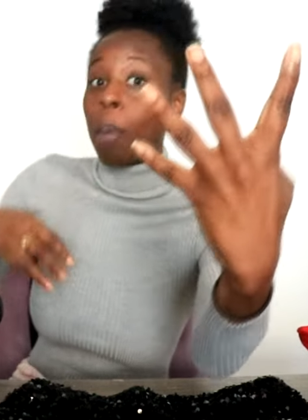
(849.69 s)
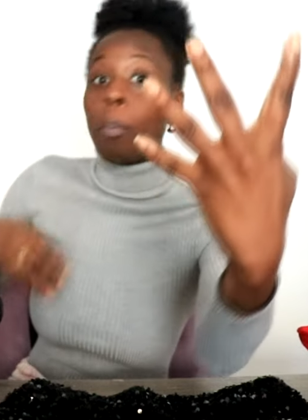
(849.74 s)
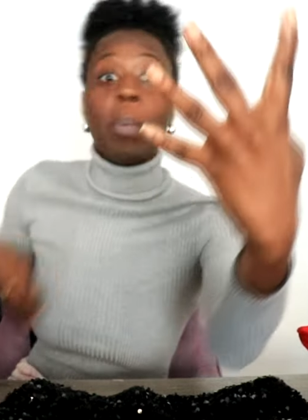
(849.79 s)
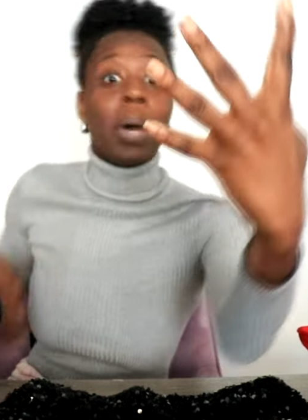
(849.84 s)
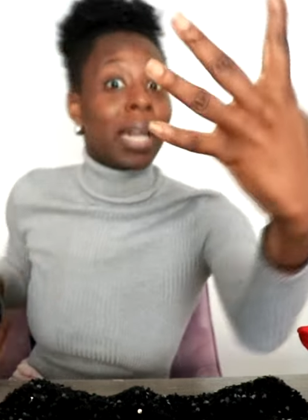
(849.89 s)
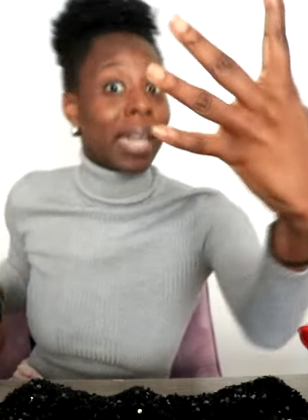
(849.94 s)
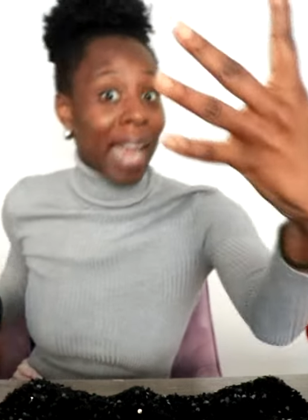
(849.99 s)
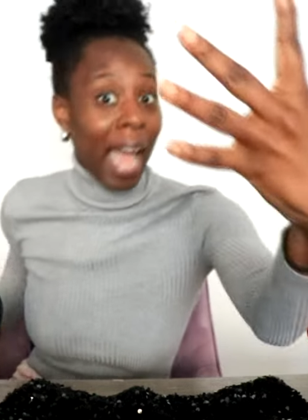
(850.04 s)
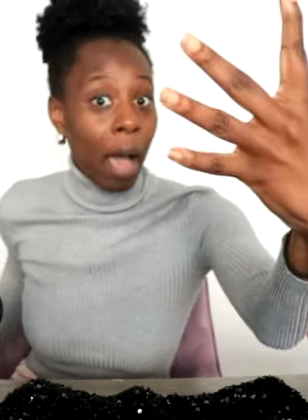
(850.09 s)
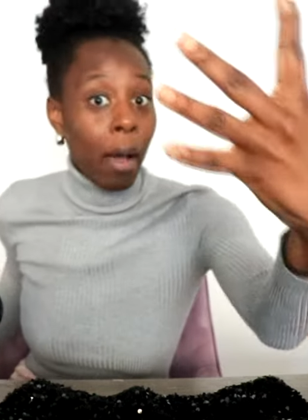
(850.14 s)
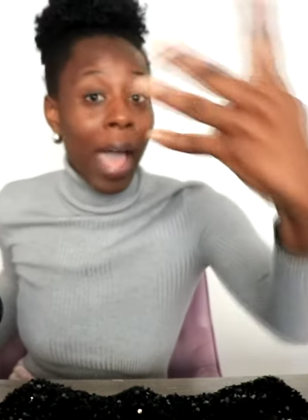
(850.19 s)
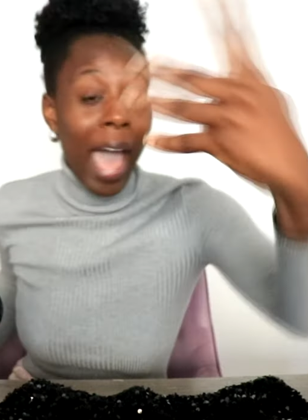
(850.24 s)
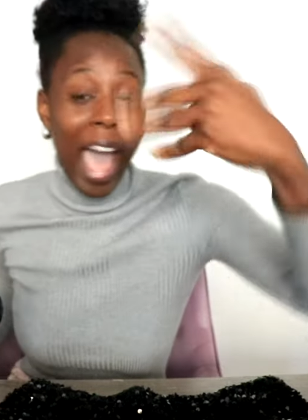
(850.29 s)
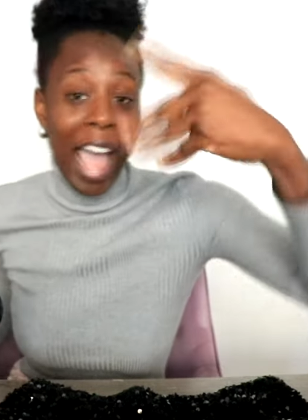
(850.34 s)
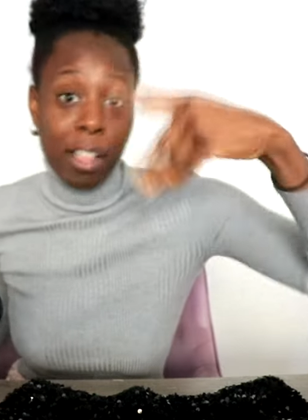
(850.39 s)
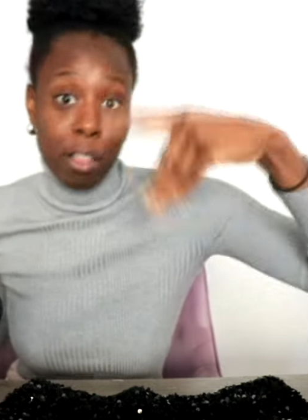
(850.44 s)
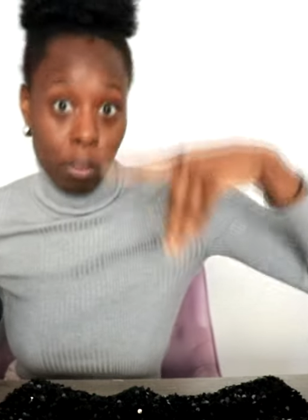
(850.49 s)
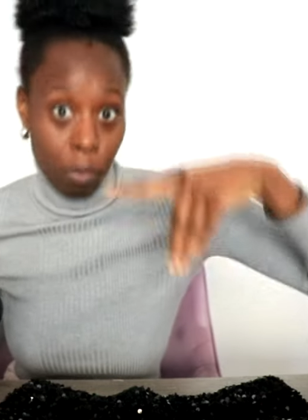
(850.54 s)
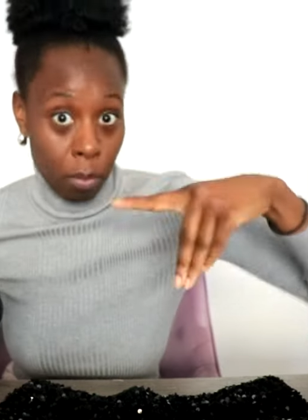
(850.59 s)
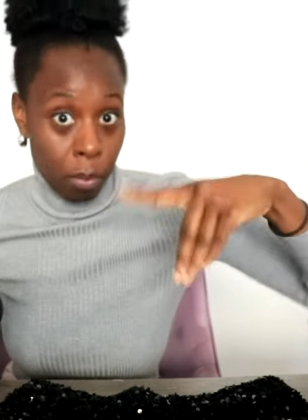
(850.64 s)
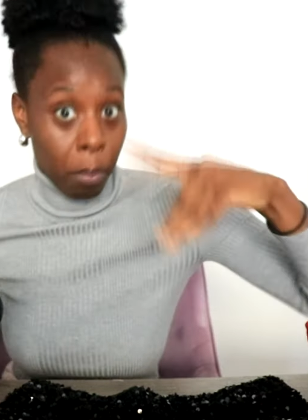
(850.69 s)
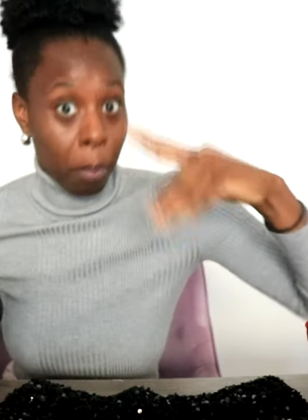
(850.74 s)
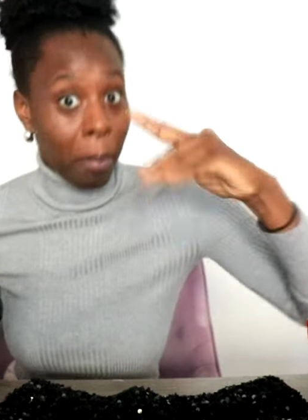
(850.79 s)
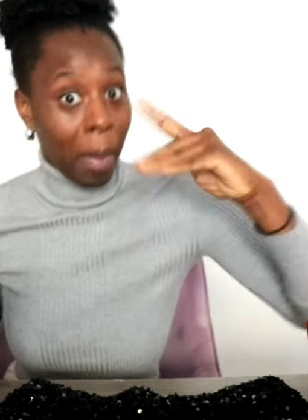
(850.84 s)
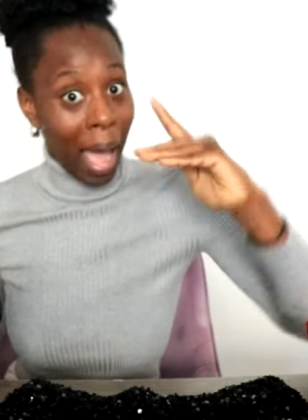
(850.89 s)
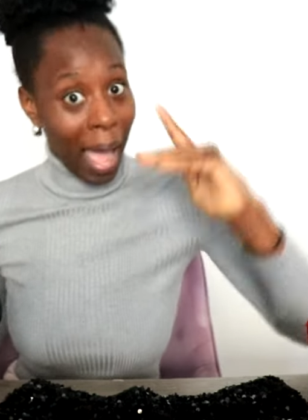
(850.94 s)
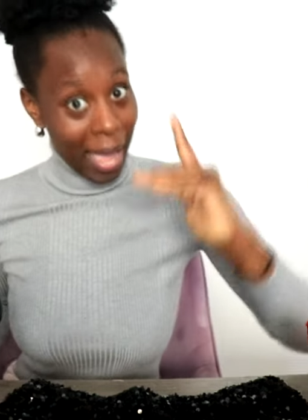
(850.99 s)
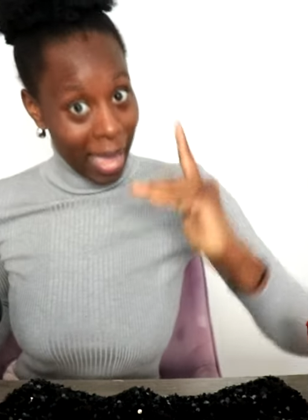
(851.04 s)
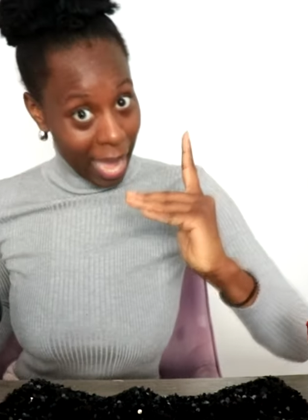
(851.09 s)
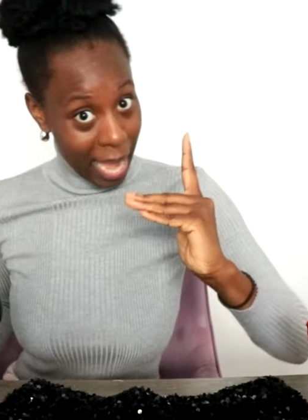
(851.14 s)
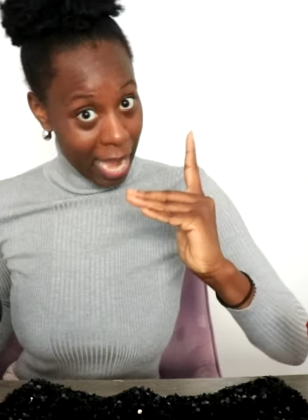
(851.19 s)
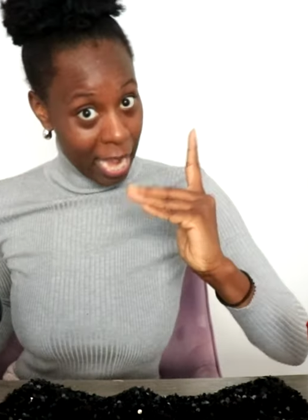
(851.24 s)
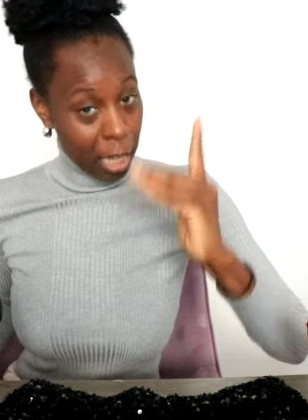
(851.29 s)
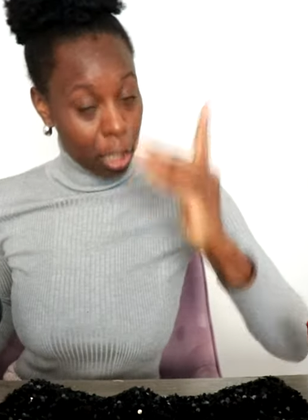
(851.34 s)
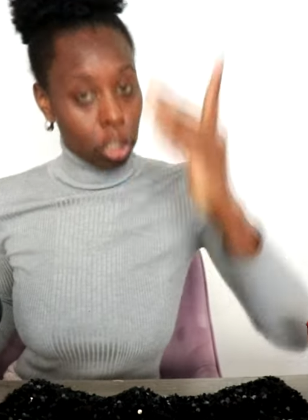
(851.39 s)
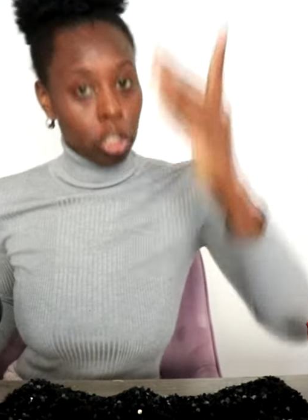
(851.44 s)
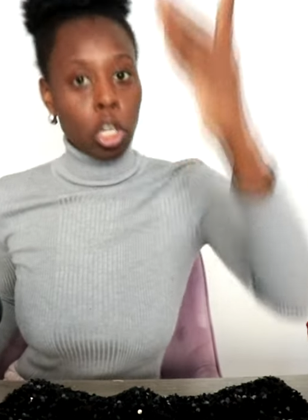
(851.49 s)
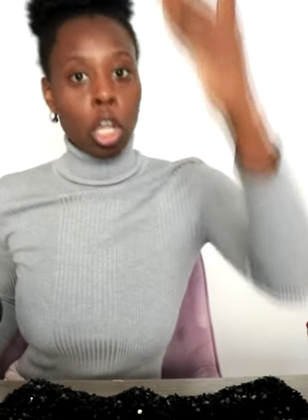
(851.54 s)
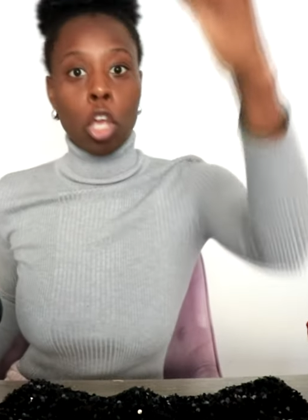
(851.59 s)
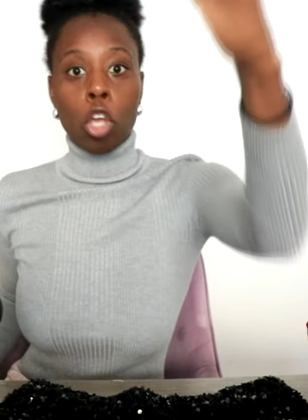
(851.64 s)
But now at my
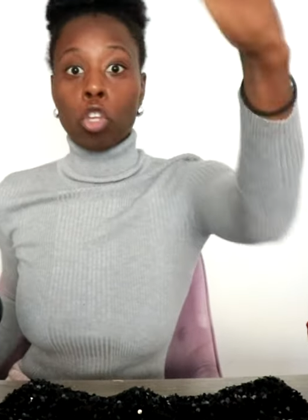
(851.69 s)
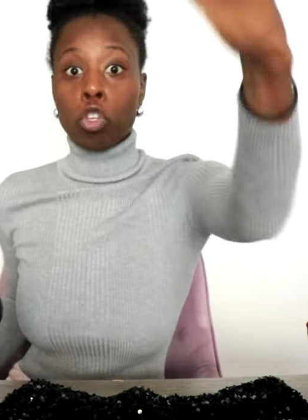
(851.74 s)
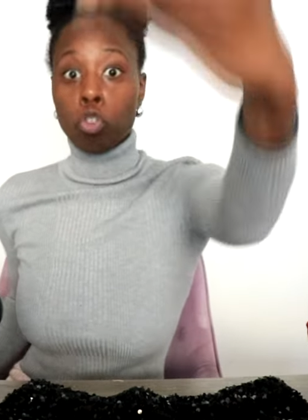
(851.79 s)
age,